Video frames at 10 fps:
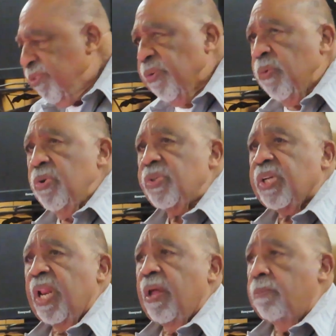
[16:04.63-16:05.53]

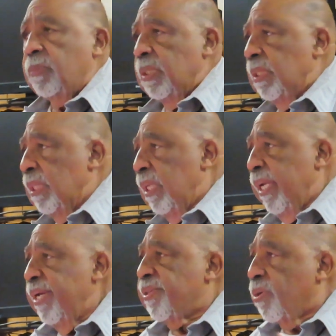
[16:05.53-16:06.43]
Jerusalem,
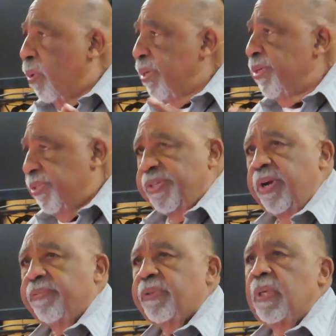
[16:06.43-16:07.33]
it's going to
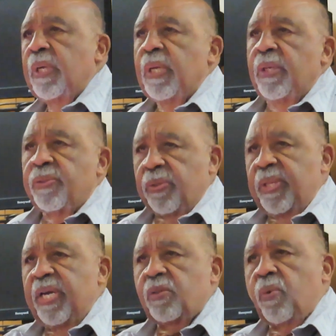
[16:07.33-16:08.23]
shift. So
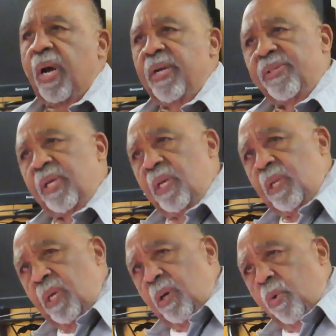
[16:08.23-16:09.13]
that's why I
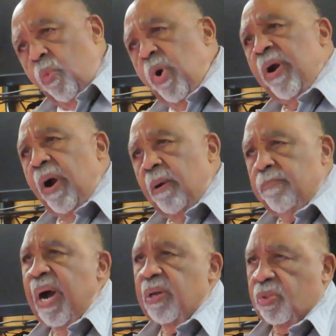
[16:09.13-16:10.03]
said we're
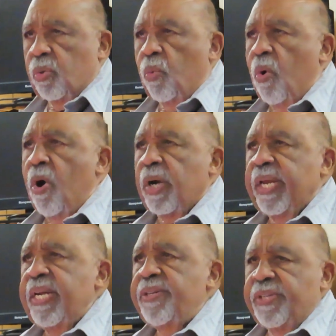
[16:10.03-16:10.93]
about to
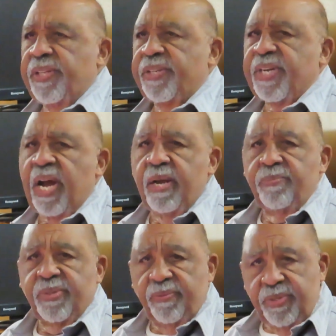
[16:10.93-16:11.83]
walk into the
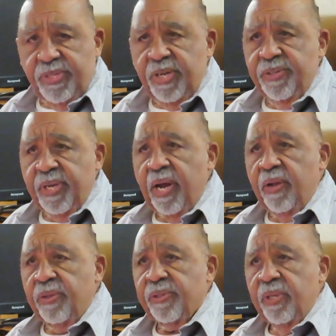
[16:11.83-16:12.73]
times of the
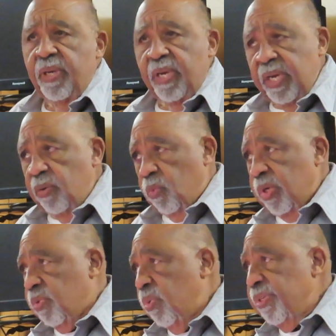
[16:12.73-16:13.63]
Gentiles in
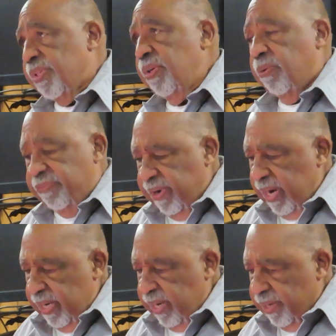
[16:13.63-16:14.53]
which we still
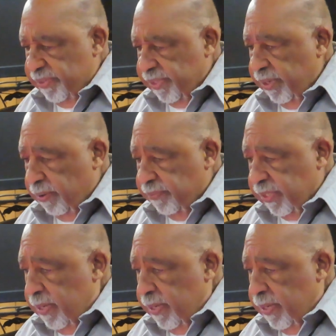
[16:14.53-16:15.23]
find ourselves.